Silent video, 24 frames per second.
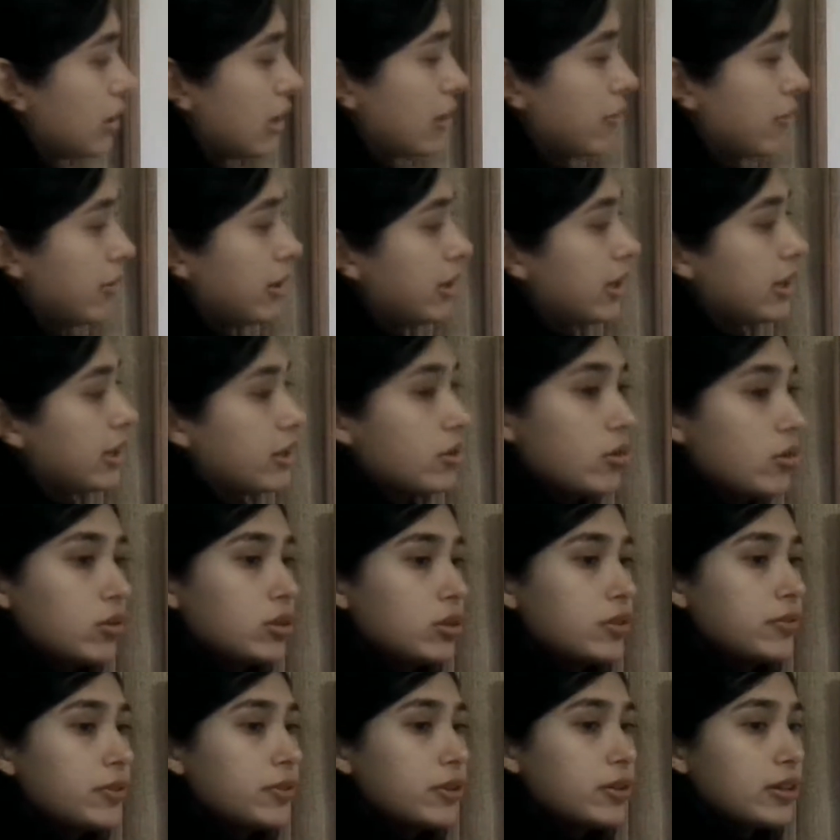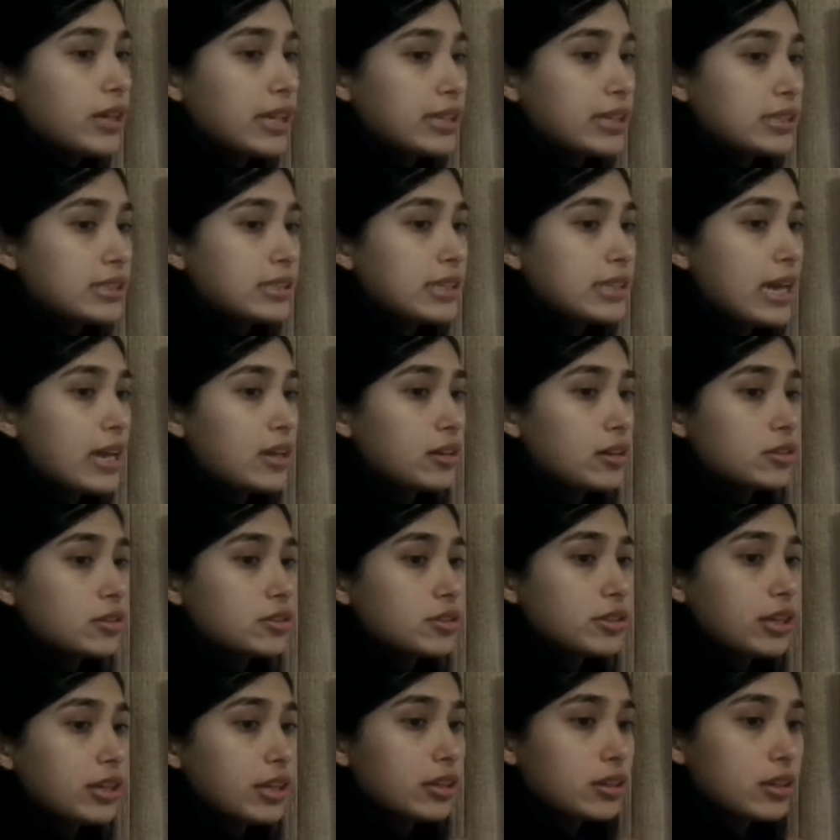That way, like all of you are like scattered
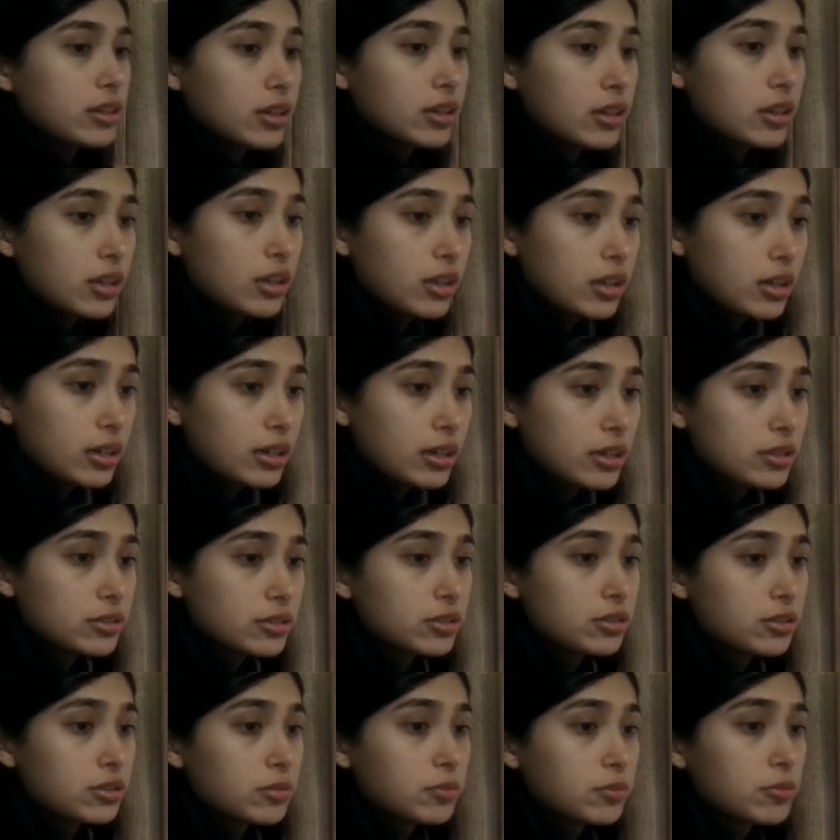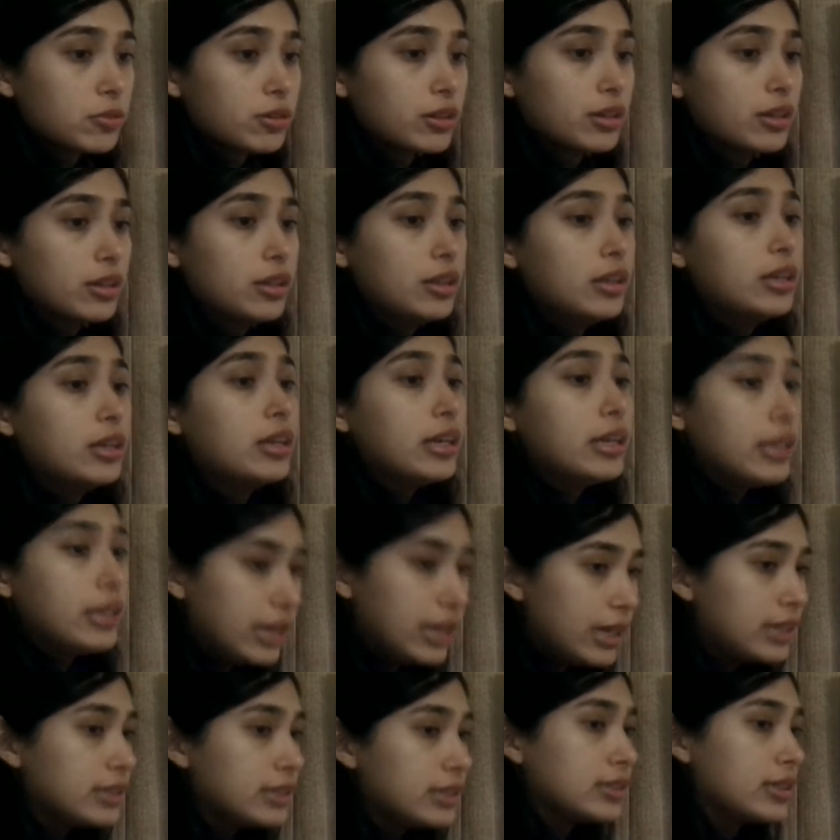together. There's one more.
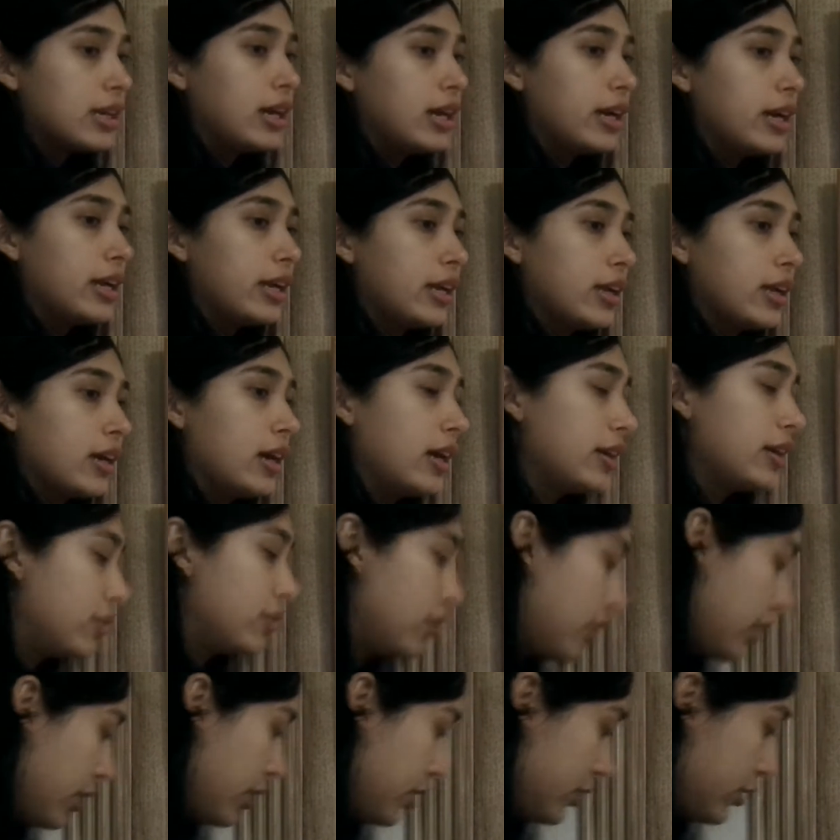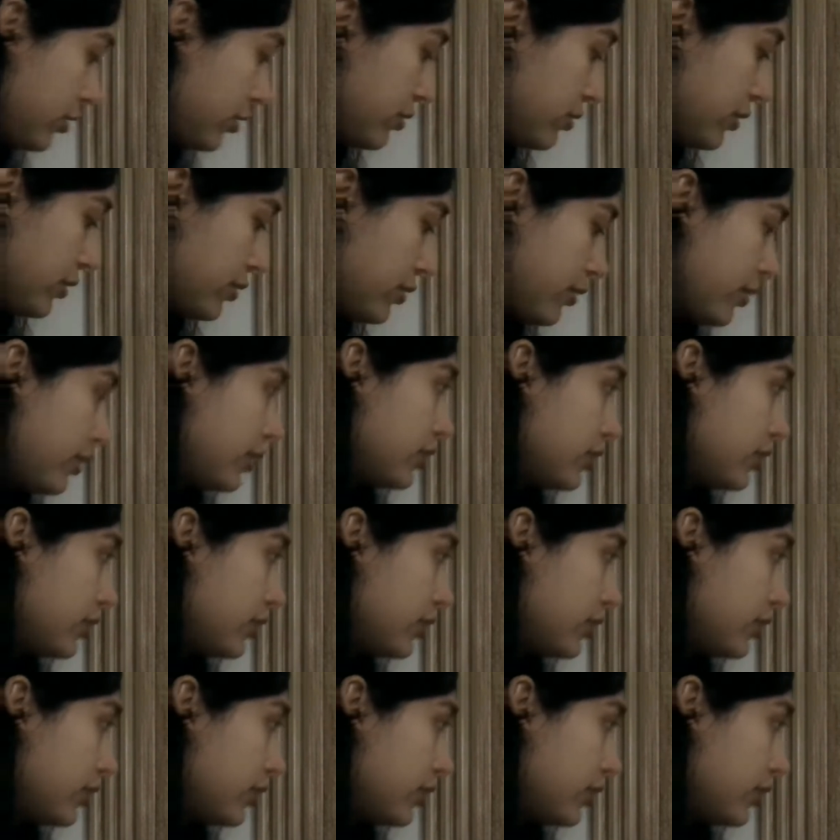Yes, I do.